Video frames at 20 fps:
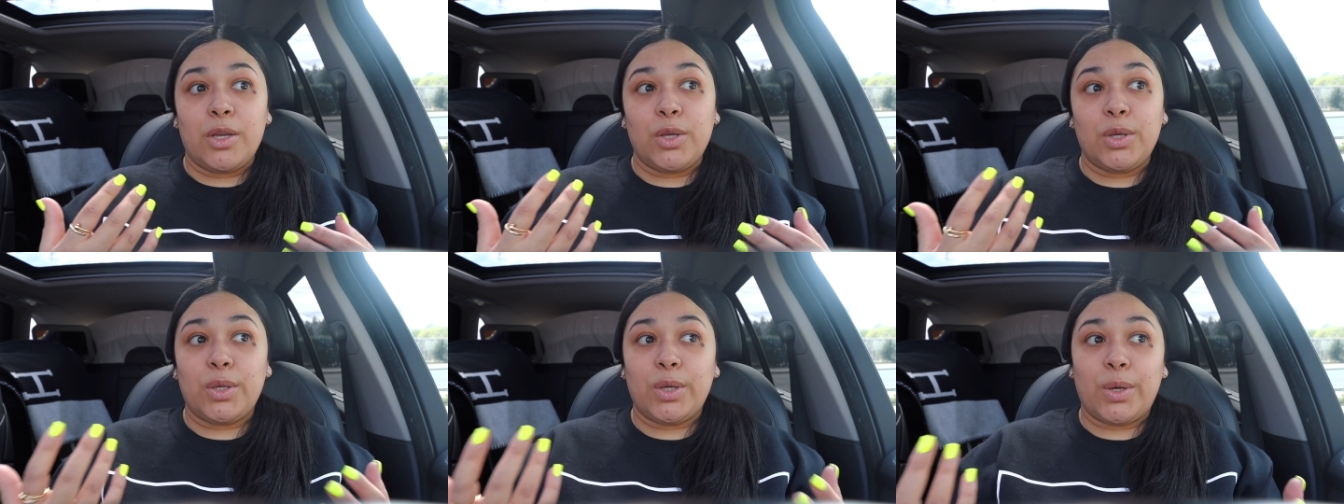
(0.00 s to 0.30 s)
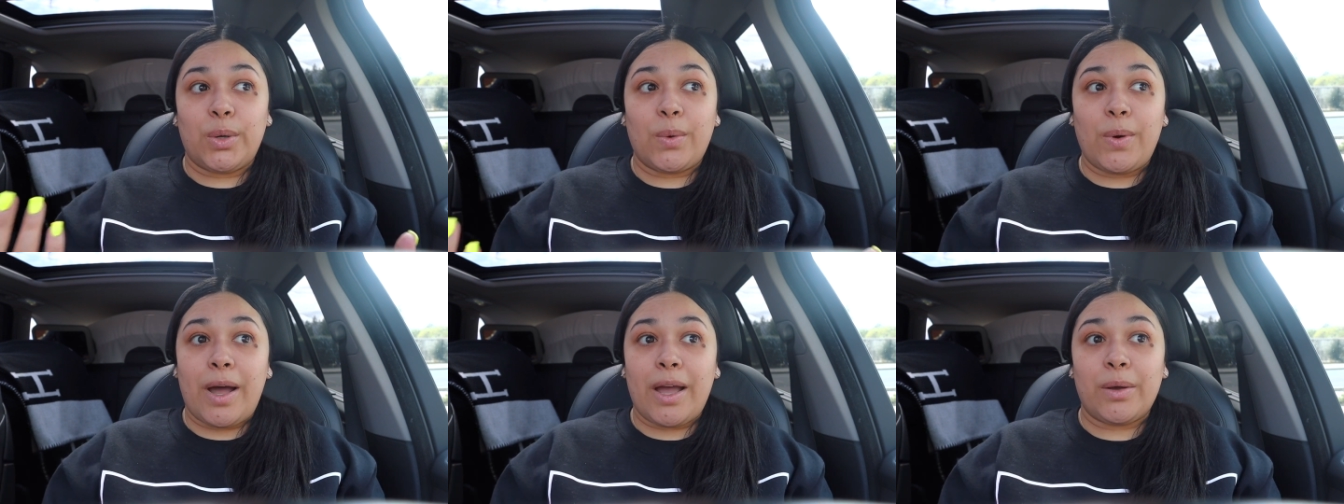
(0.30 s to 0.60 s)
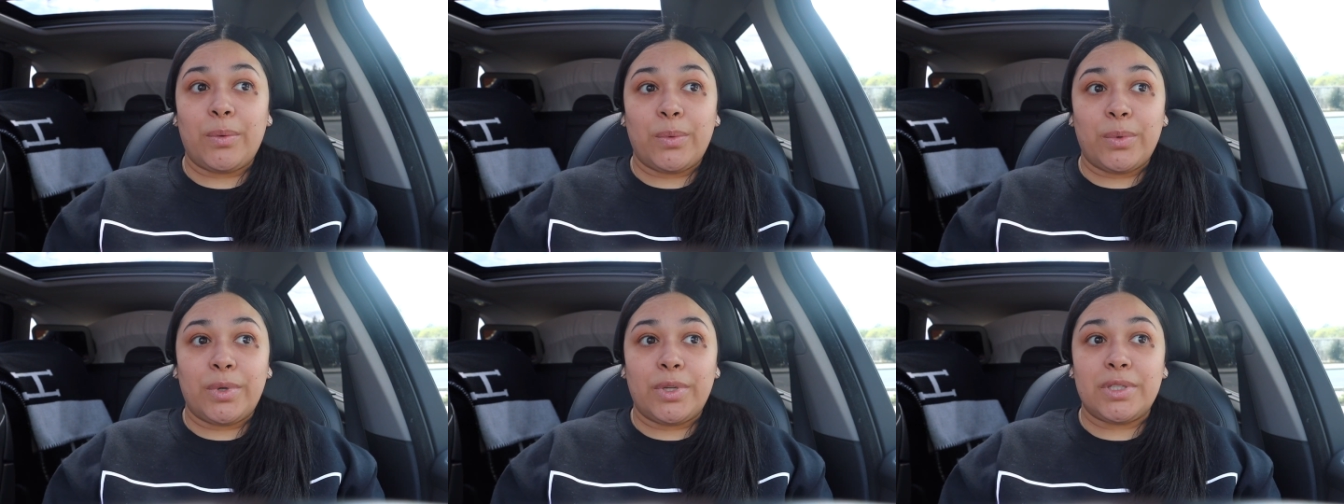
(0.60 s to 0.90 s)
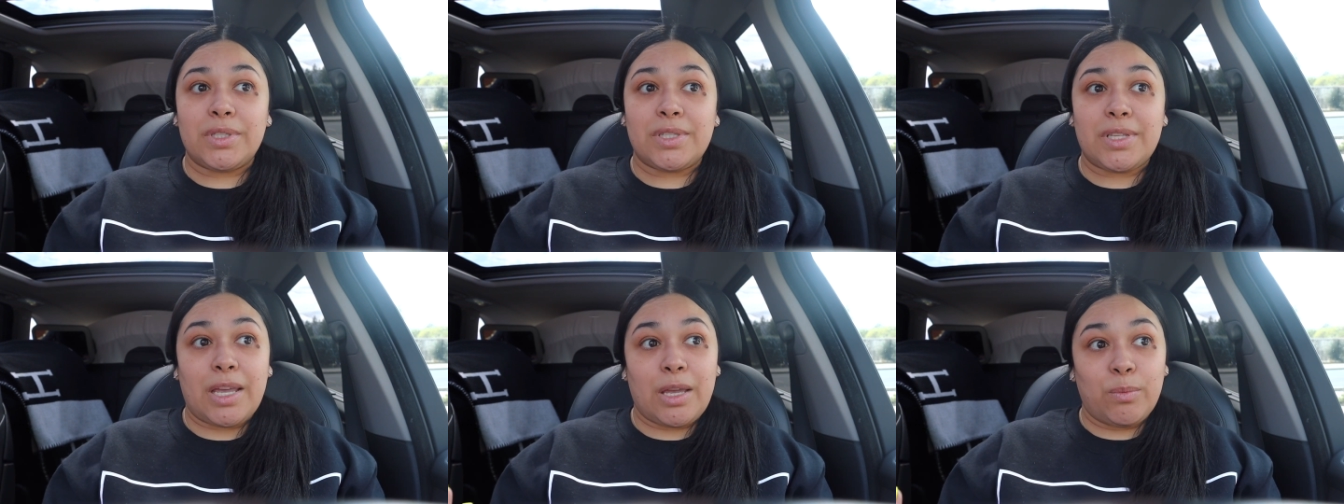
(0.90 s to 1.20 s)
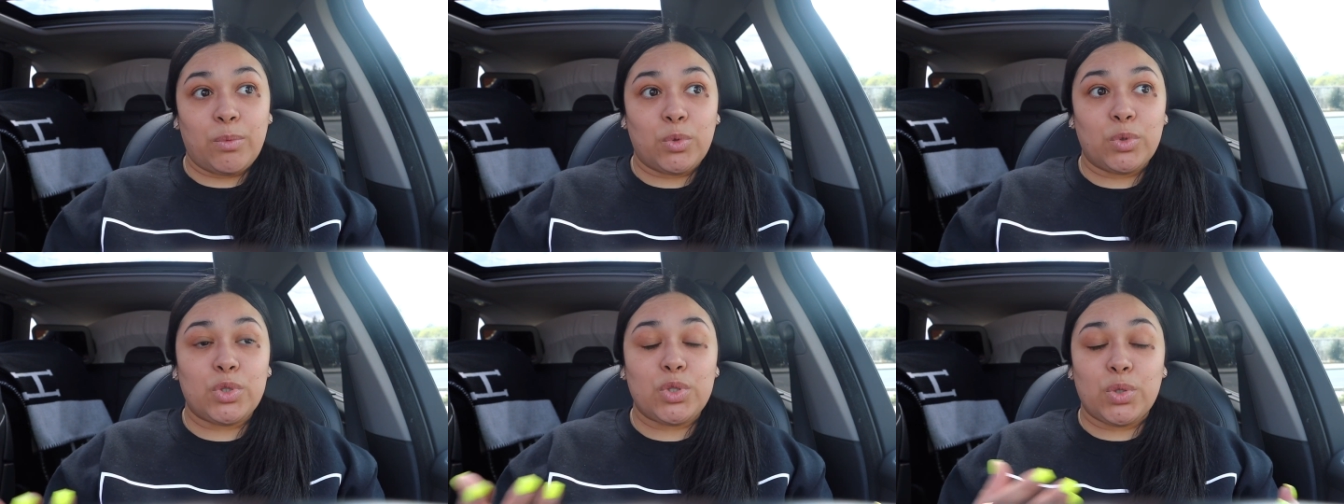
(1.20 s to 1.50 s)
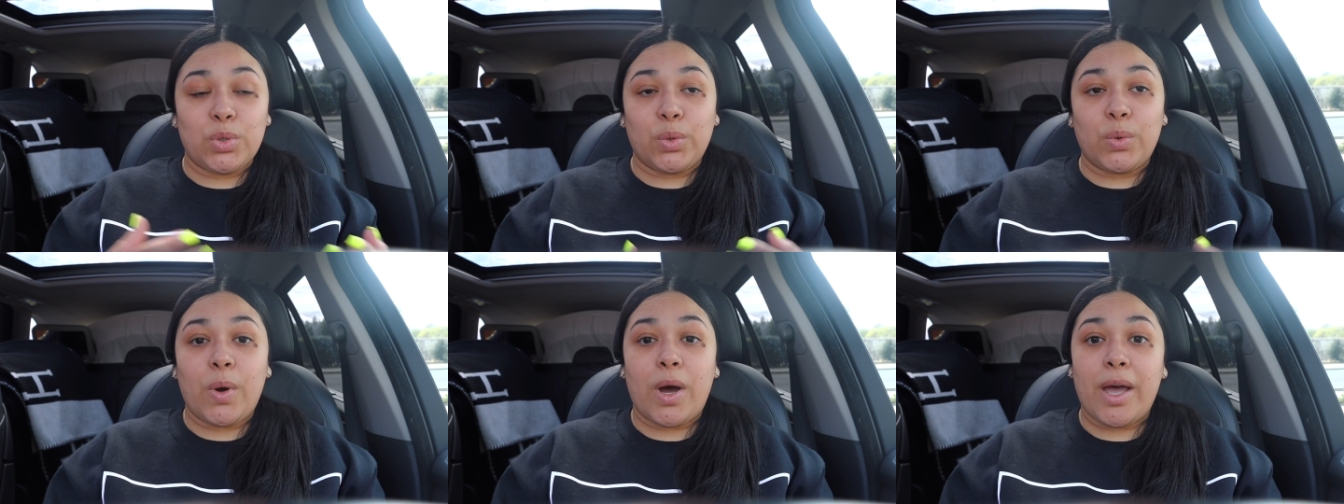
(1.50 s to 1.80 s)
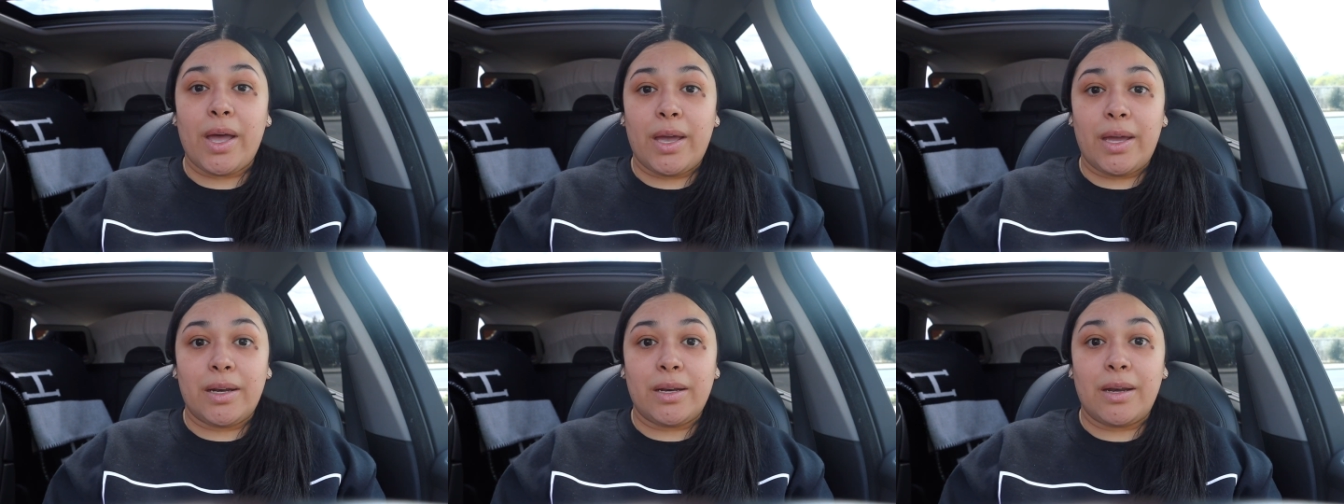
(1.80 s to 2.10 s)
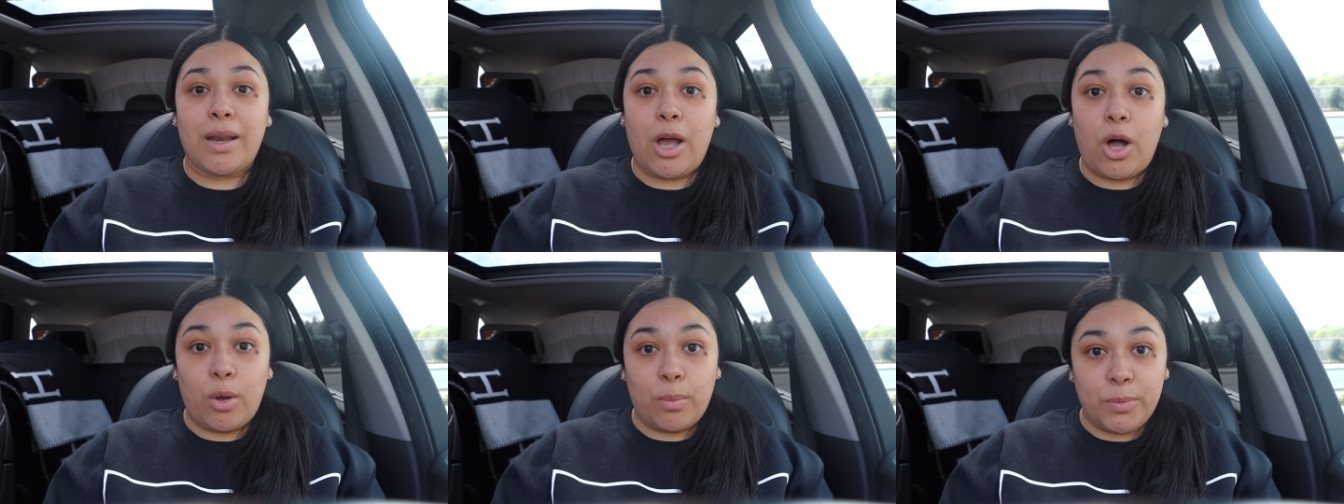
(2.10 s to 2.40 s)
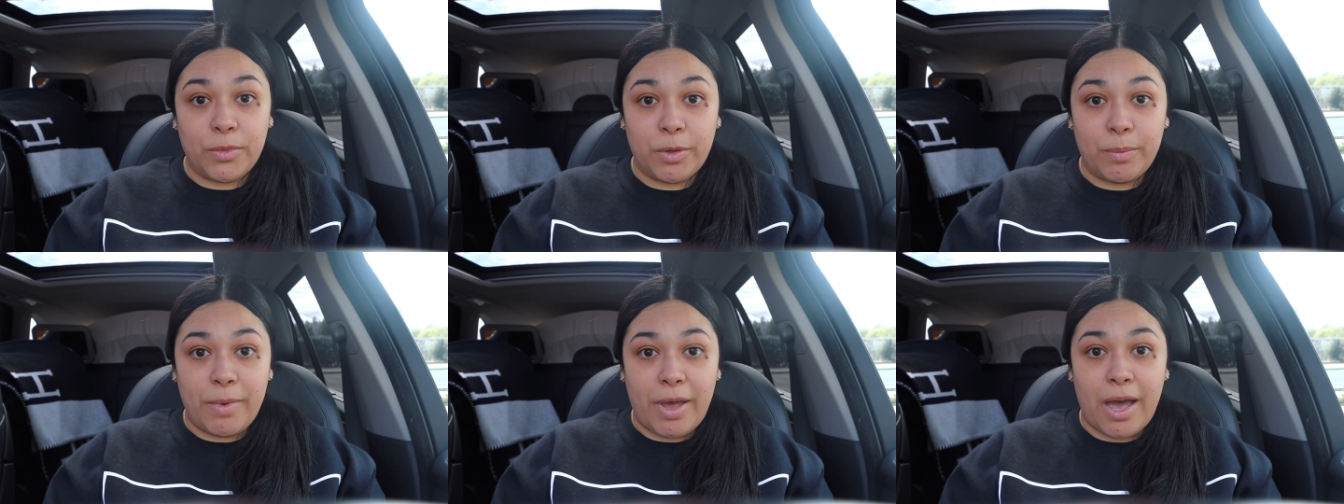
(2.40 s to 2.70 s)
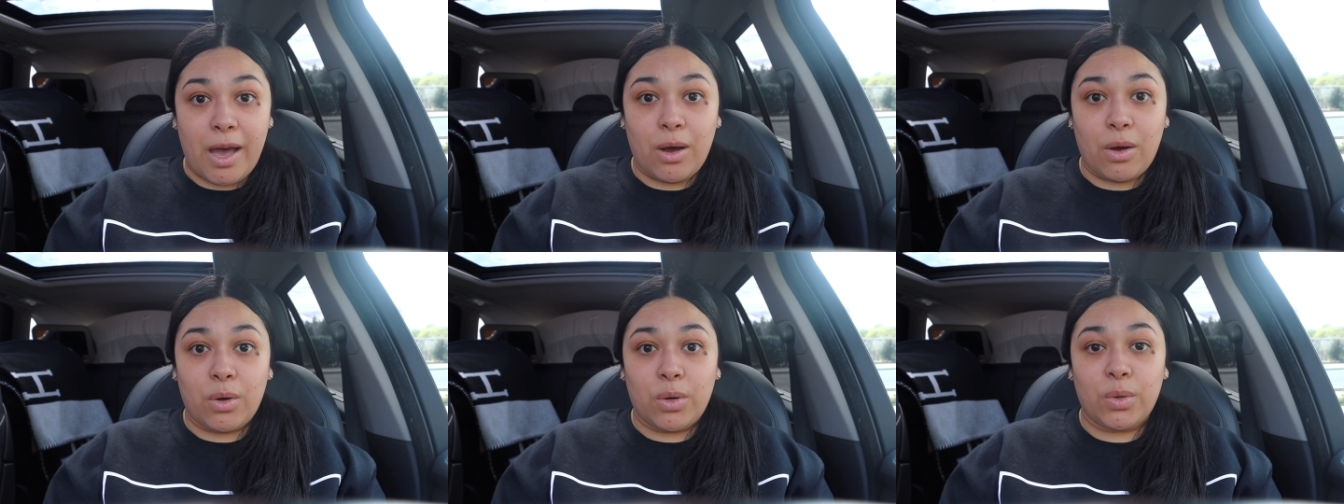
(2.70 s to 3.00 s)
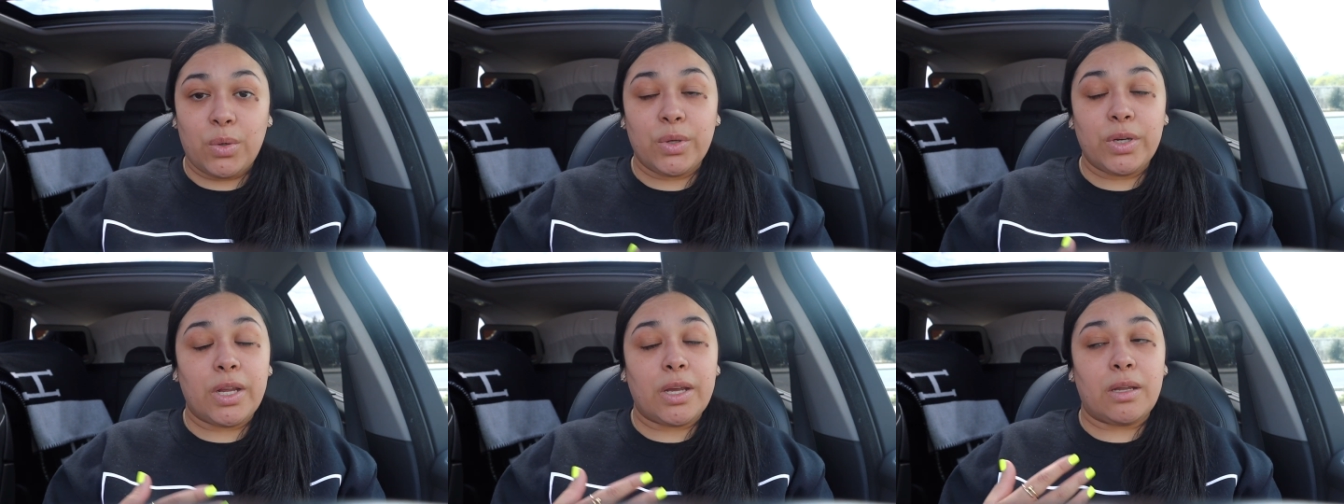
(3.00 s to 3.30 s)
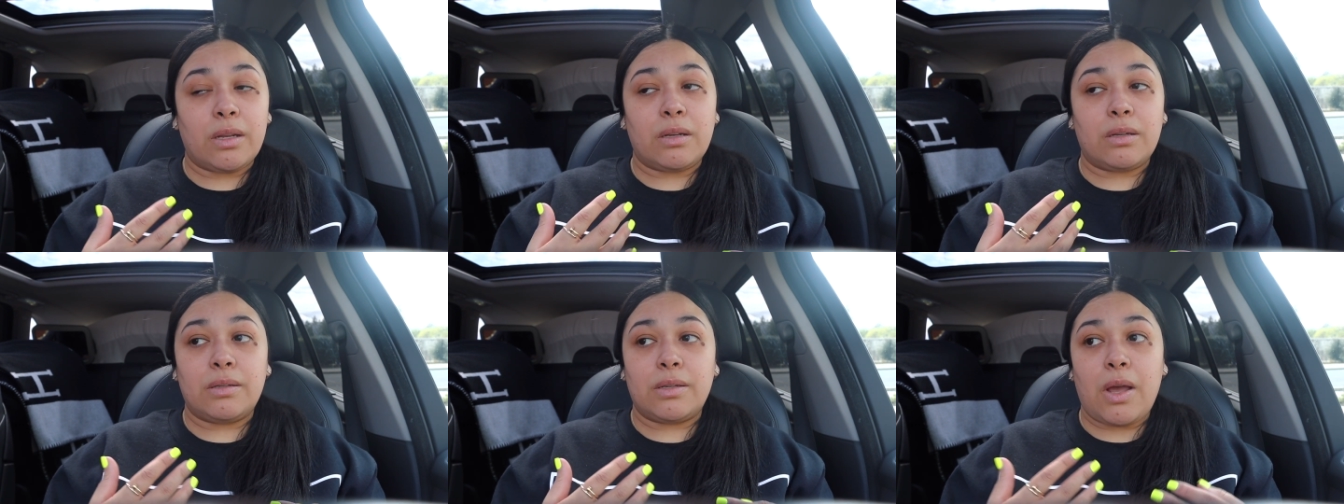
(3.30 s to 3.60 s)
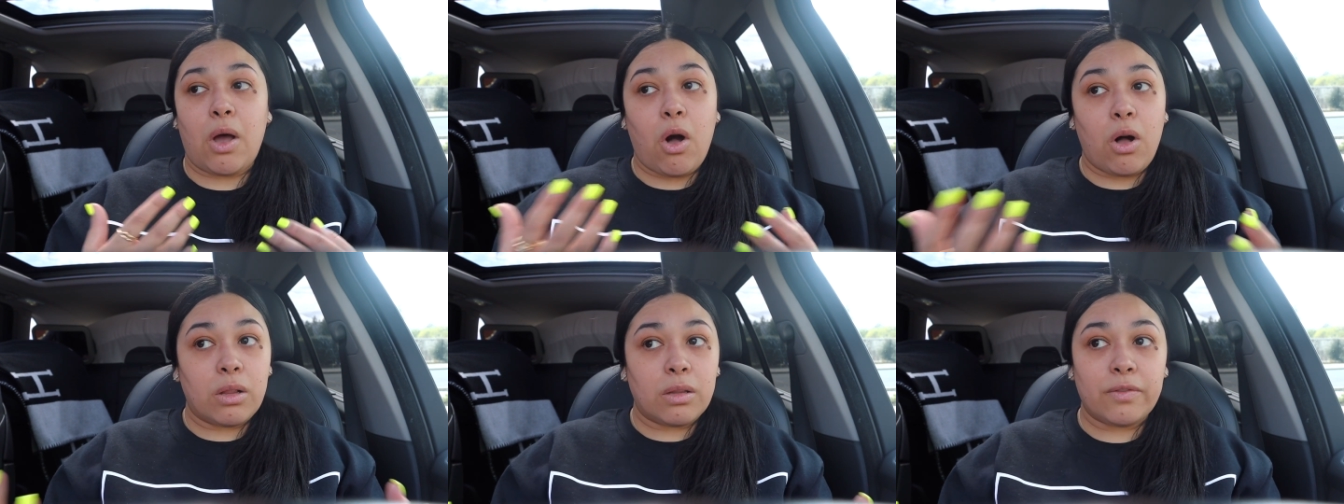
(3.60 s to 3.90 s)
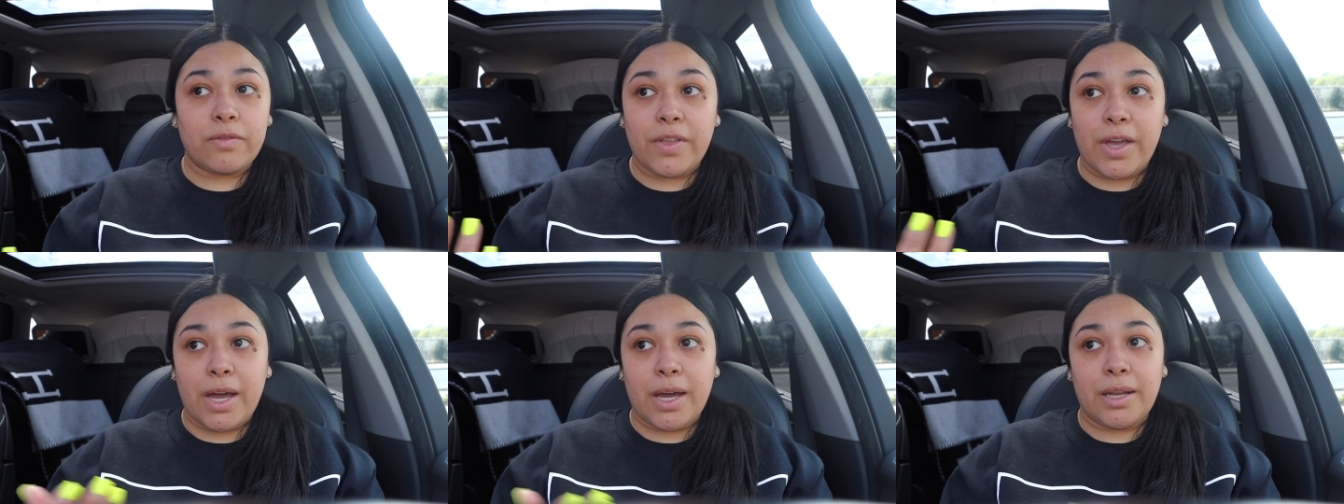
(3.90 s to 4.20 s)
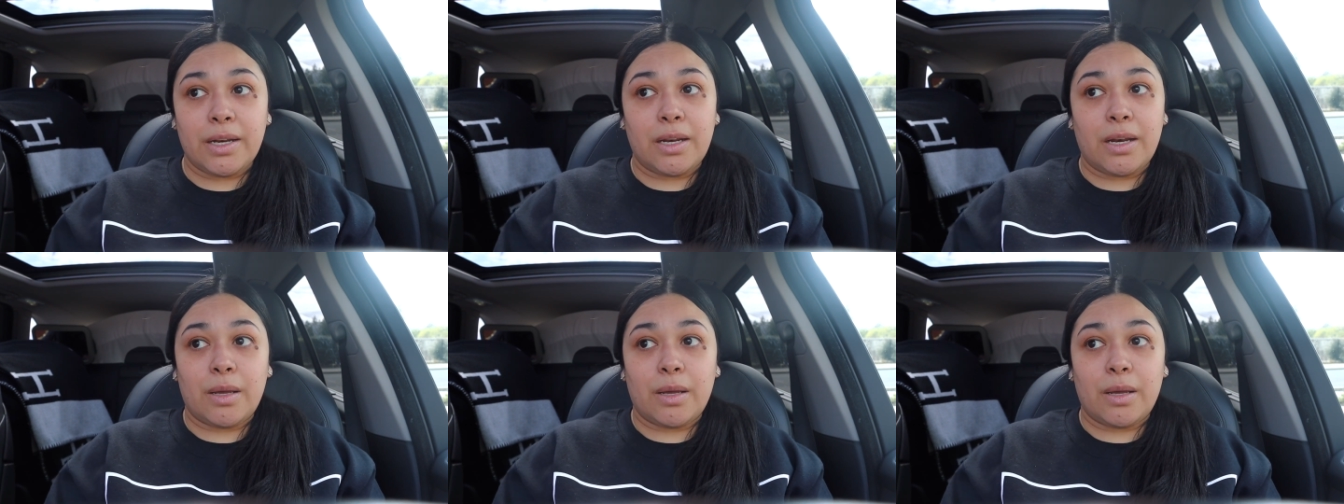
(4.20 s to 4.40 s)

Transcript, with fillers: you know, I was able to go ahead and help them out and all of that.